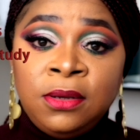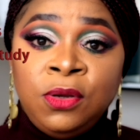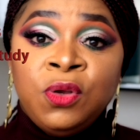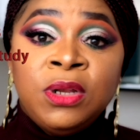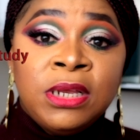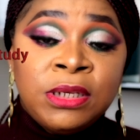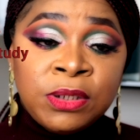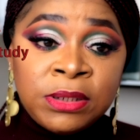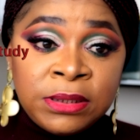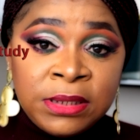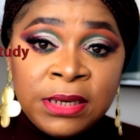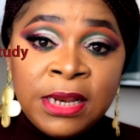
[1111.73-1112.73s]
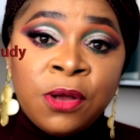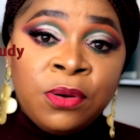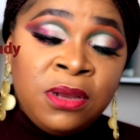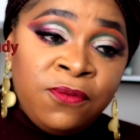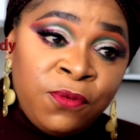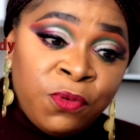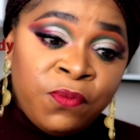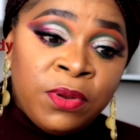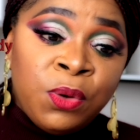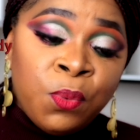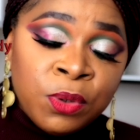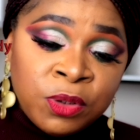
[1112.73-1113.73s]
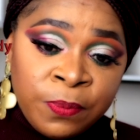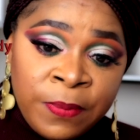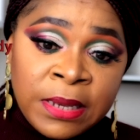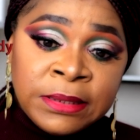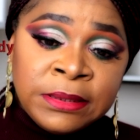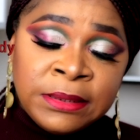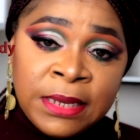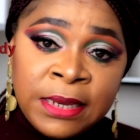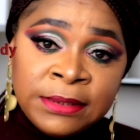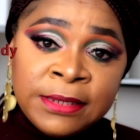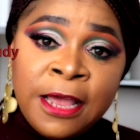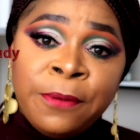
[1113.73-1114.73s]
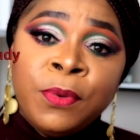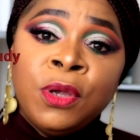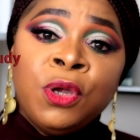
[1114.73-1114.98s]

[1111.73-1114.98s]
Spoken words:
You need to sit down. If you really want to pass this exam,